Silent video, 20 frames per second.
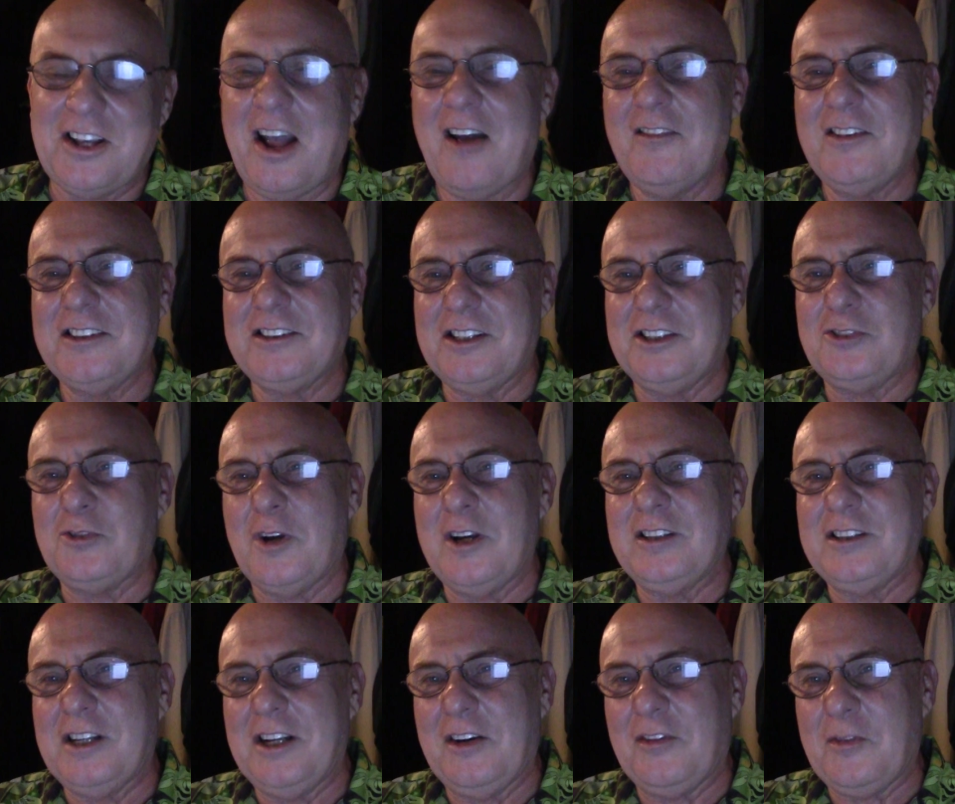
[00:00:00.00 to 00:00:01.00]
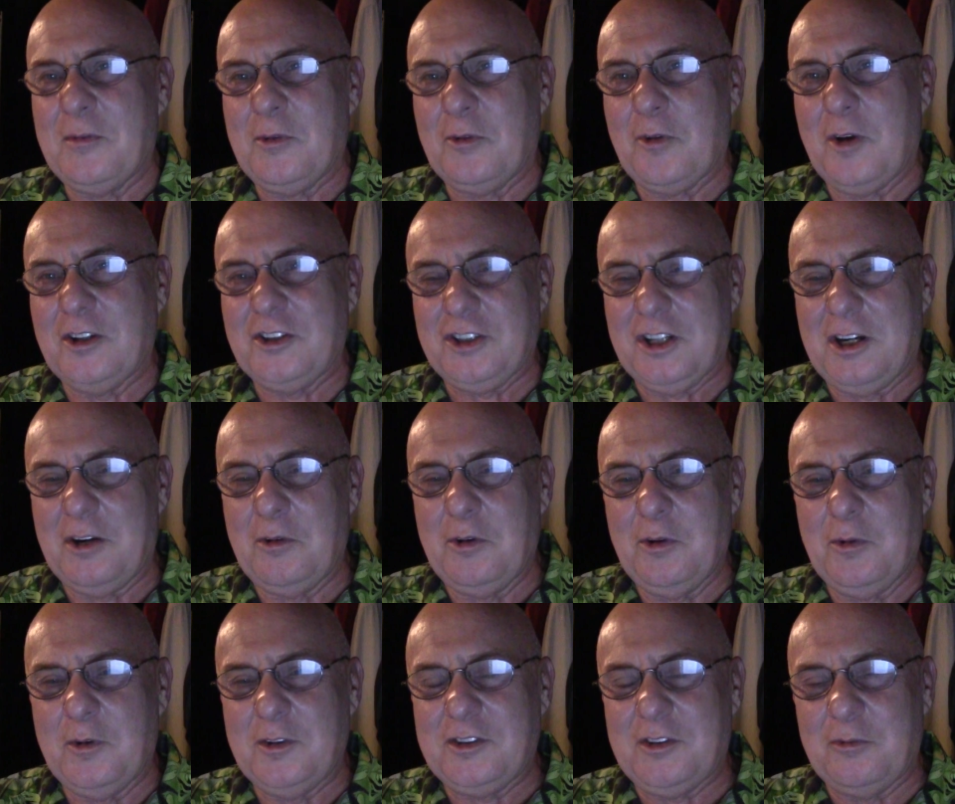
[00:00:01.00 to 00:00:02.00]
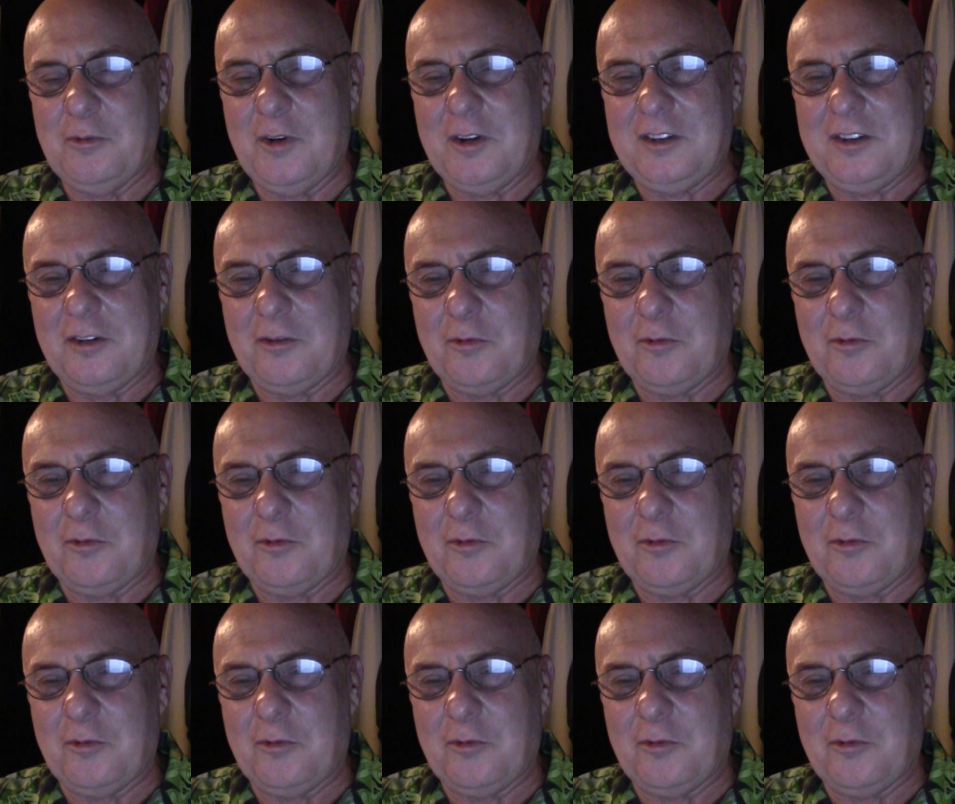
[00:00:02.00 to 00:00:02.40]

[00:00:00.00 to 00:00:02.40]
obviously translated from the Russian. I wonder what the